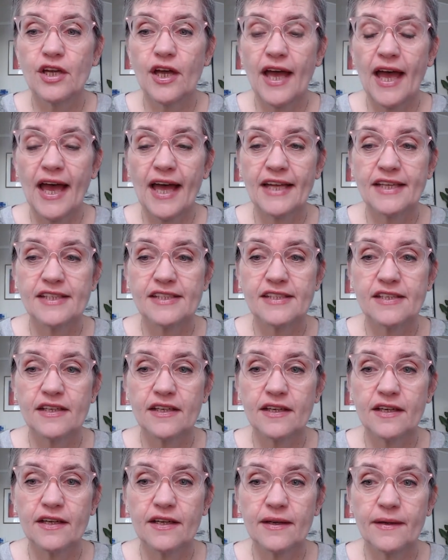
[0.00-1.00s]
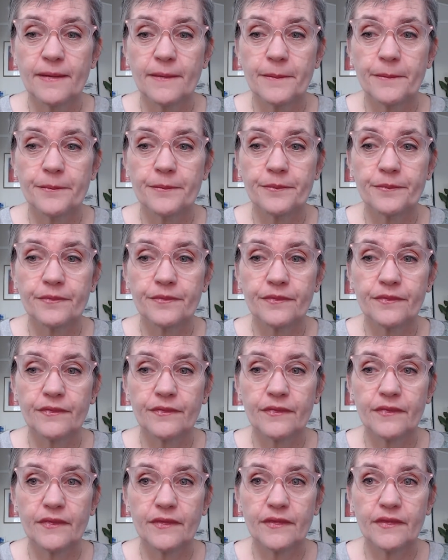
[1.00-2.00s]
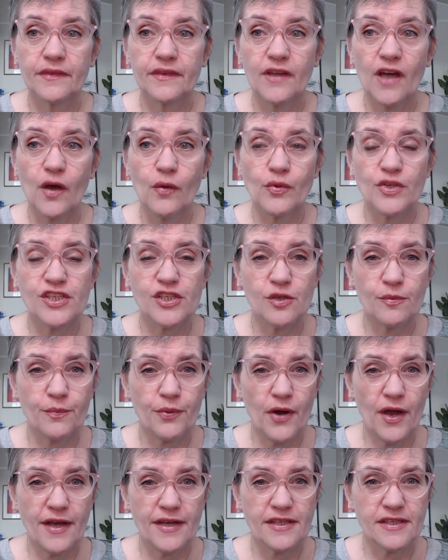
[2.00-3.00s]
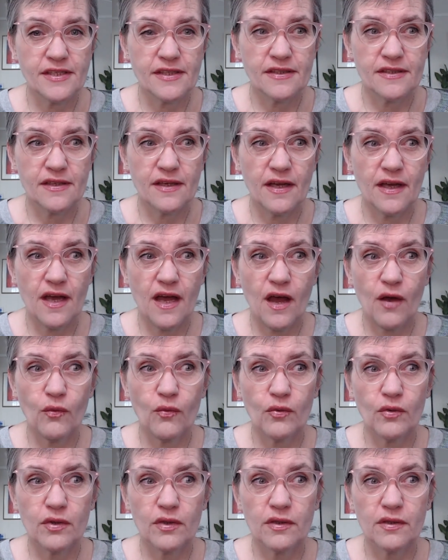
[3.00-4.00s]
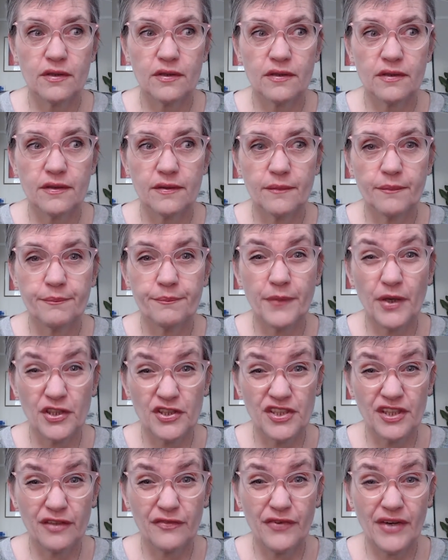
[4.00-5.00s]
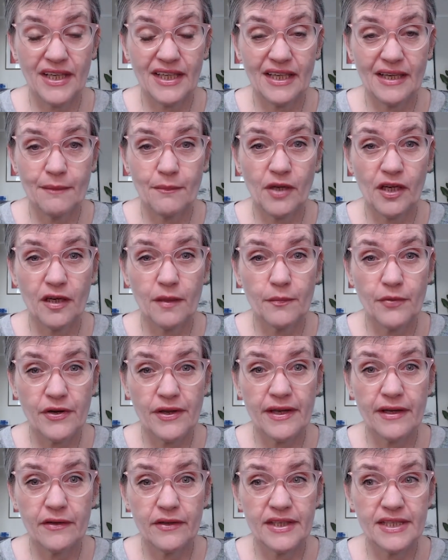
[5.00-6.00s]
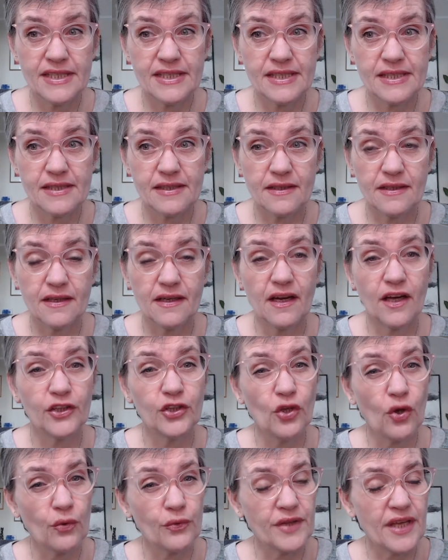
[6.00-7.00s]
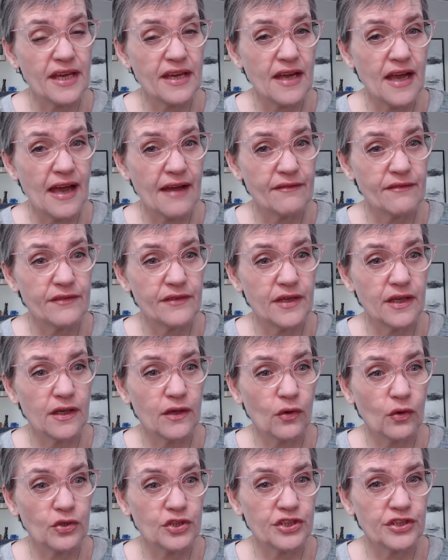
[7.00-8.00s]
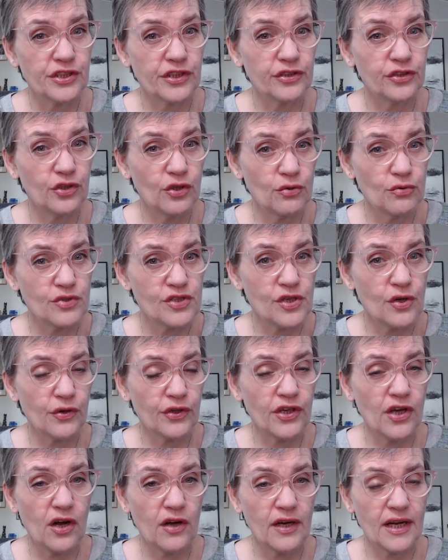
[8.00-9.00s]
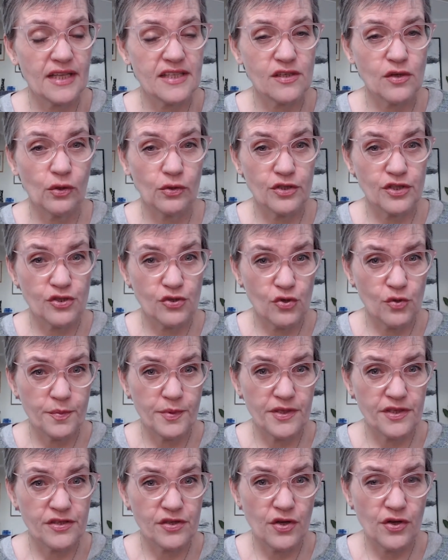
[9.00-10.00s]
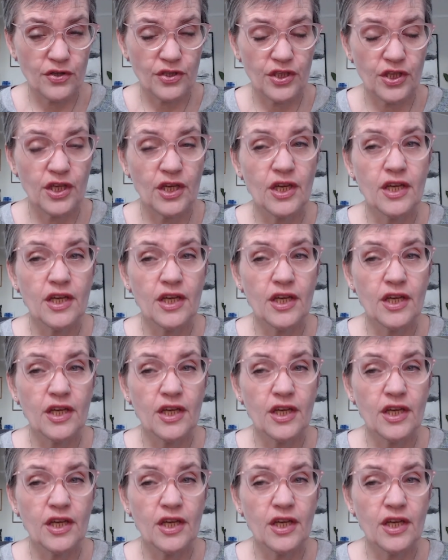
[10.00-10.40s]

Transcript: And I was surprised how budget-friendly Malabrigo is. I know they have launched a new sock yarn that's called Super Sock.